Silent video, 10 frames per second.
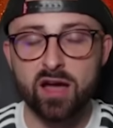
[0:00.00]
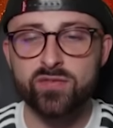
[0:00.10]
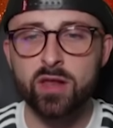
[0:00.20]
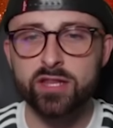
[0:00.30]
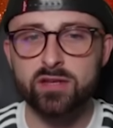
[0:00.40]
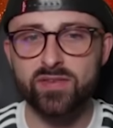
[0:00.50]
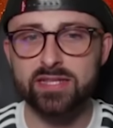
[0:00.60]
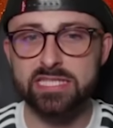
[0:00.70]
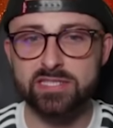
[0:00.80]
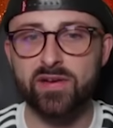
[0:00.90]
I feel like the
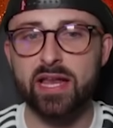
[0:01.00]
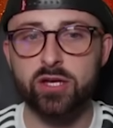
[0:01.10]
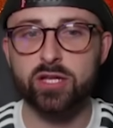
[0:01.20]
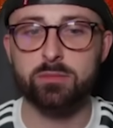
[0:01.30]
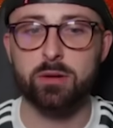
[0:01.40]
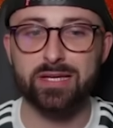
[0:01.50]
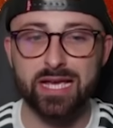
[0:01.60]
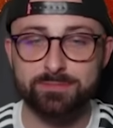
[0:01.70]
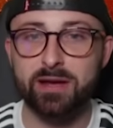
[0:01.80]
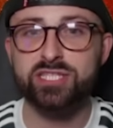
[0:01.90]
defence is fairly good at the moment,
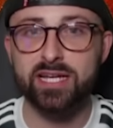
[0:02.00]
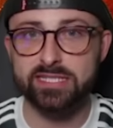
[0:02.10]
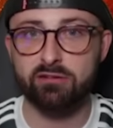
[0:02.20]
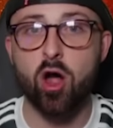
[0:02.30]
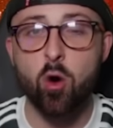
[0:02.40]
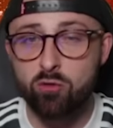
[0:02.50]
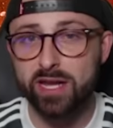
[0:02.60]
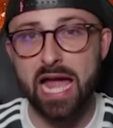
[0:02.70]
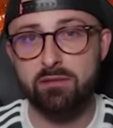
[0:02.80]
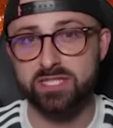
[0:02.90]
especially considering I
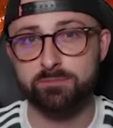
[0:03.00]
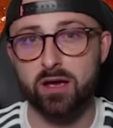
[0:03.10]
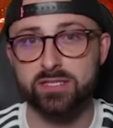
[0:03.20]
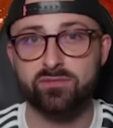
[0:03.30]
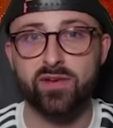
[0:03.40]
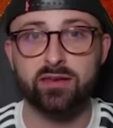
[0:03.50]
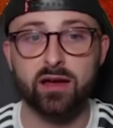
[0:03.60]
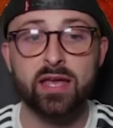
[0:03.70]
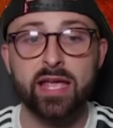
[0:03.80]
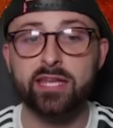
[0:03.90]
already have a Spurs
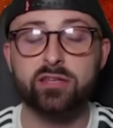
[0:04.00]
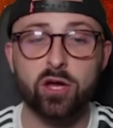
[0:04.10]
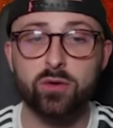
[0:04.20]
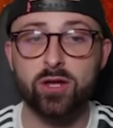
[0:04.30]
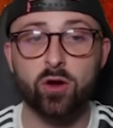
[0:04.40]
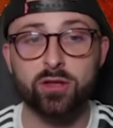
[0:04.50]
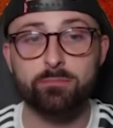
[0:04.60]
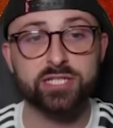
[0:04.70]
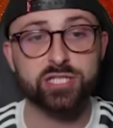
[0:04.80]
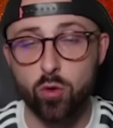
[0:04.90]
defender in Udogie on the
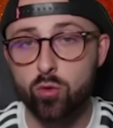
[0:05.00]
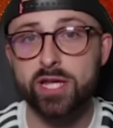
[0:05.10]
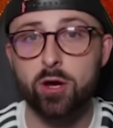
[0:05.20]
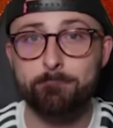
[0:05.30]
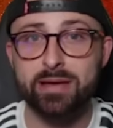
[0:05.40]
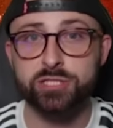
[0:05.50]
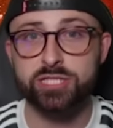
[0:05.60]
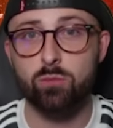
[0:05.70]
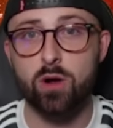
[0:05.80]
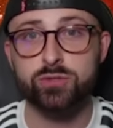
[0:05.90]
bench. I've already got Ben
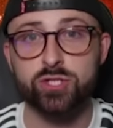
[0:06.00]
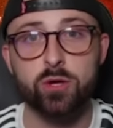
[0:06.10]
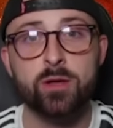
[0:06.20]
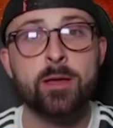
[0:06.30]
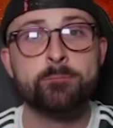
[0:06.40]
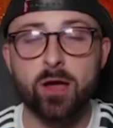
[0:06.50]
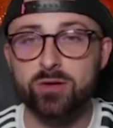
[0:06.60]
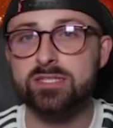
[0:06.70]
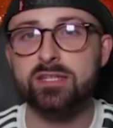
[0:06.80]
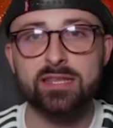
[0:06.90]
Chilwell too.
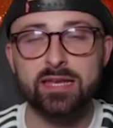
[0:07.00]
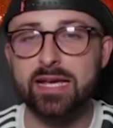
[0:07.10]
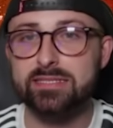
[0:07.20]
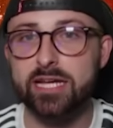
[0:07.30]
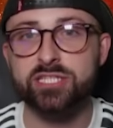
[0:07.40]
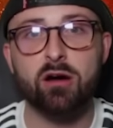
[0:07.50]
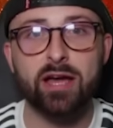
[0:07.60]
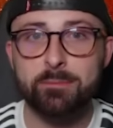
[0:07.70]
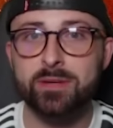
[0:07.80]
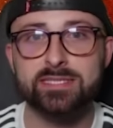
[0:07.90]
I'll discuss in the next section.
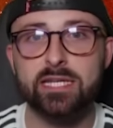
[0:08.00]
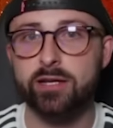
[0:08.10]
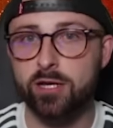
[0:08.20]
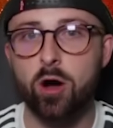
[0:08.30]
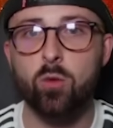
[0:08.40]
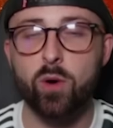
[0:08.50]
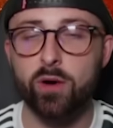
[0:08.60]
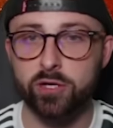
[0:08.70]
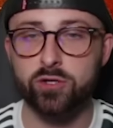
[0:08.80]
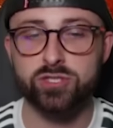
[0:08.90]
I am considering
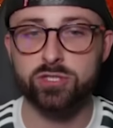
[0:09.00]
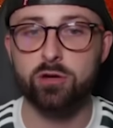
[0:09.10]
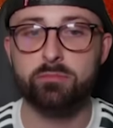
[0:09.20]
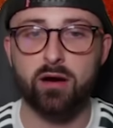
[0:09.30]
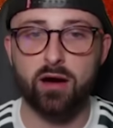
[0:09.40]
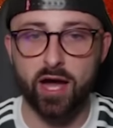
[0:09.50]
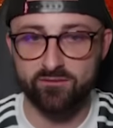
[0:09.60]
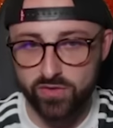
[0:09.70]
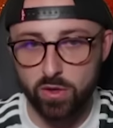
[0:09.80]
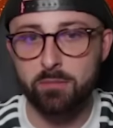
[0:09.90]
Colwell and Gusto, but
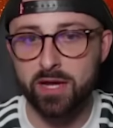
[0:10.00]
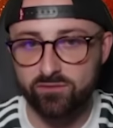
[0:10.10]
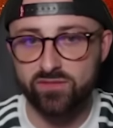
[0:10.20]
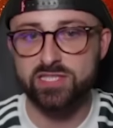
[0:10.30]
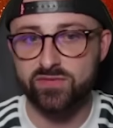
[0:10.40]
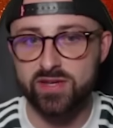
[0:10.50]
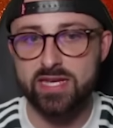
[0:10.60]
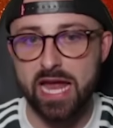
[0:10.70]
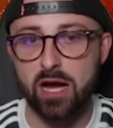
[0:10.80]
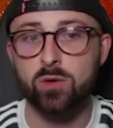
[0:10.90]
I feel like my defence for
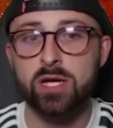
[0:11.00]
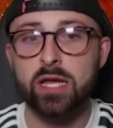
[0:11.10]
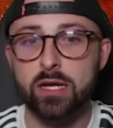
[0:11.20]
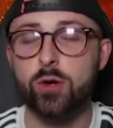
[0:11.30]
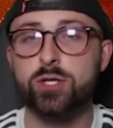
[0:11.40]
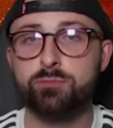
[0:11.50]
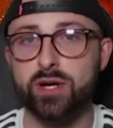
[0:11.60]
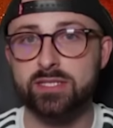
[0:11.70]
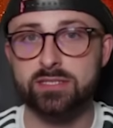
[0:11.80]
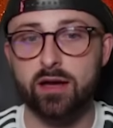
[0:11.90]
now looks
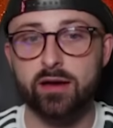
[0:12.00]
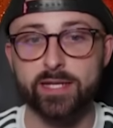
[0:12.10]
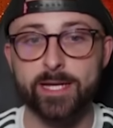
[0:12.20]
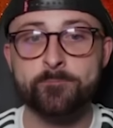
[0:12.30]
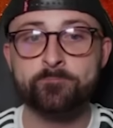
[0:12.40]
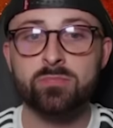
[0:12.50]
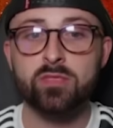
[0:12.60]
pretty sturdy.